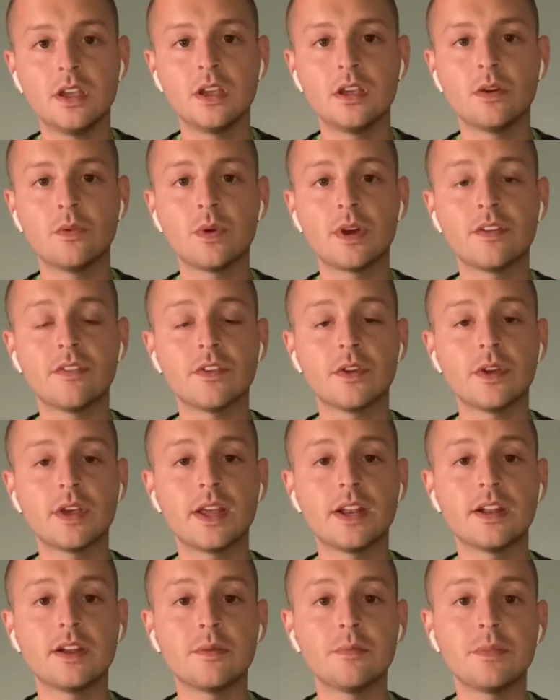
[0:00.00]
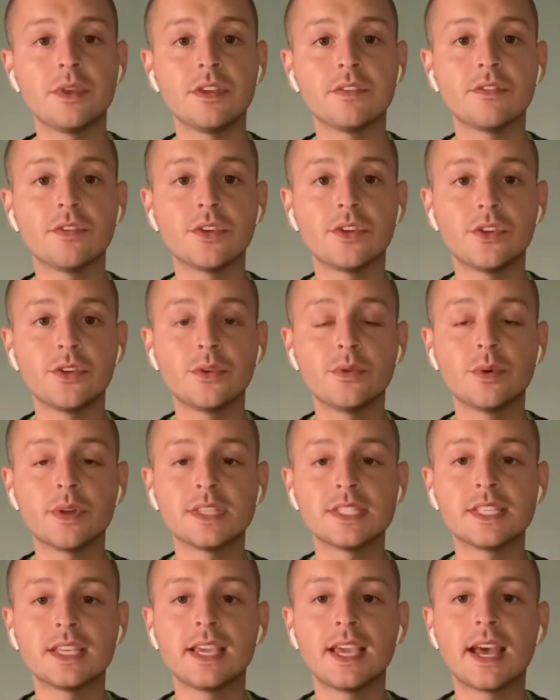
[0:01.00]
whatever ended up being for you
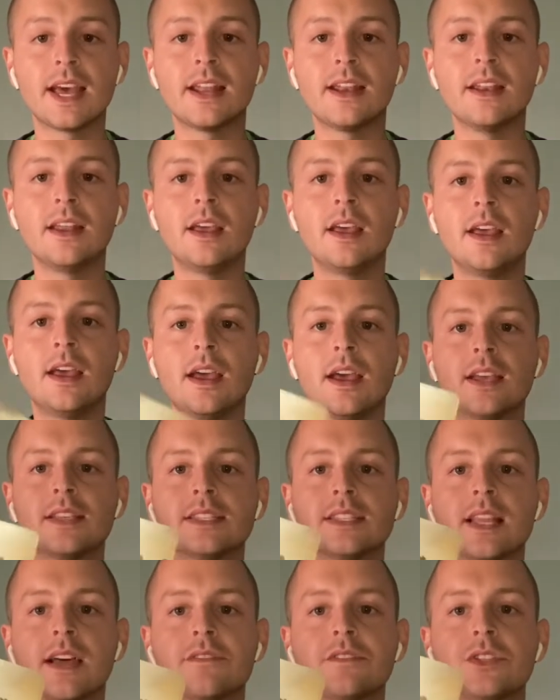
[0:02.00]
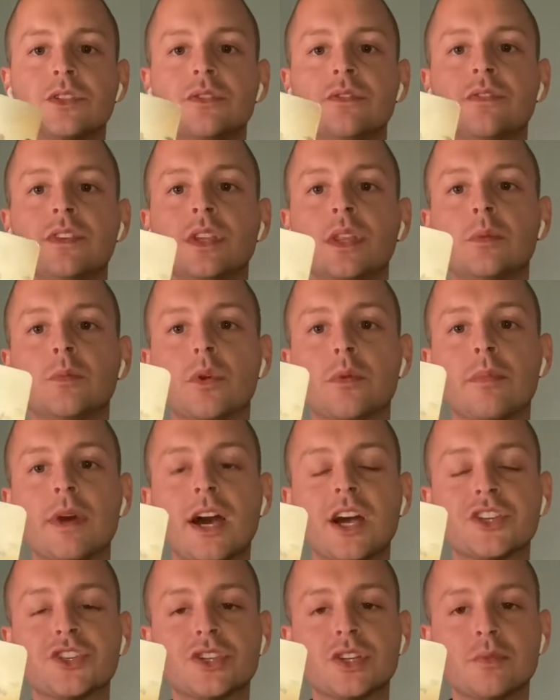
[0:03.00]
once again, has left you feeling more
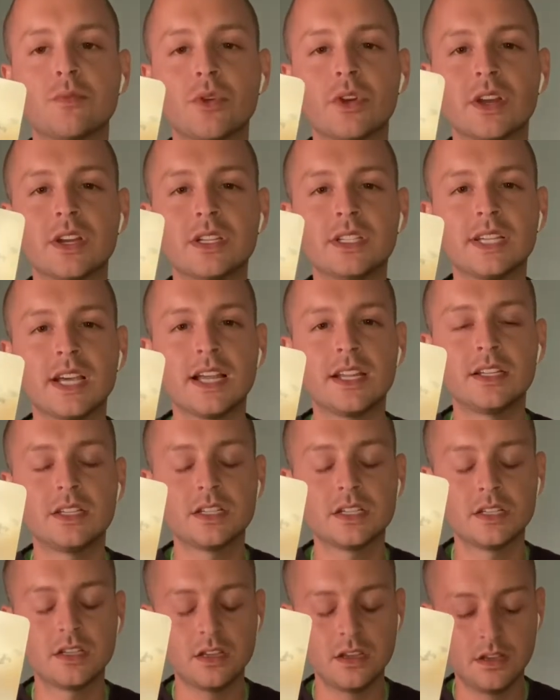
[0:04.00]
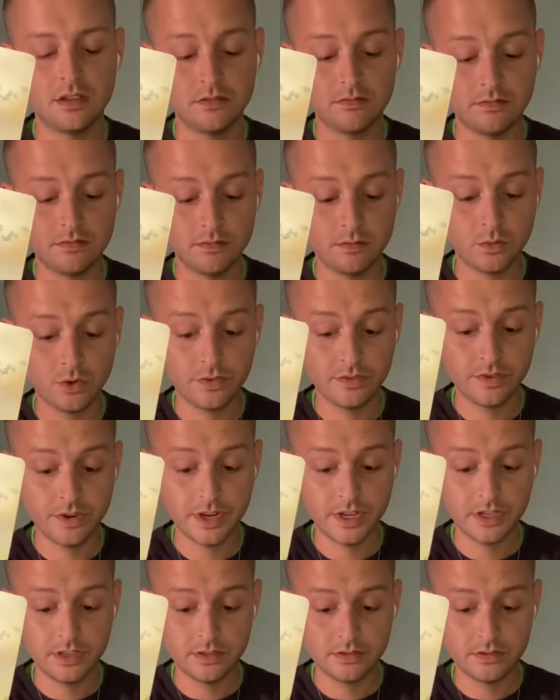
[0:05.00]
passionate, more content, more free.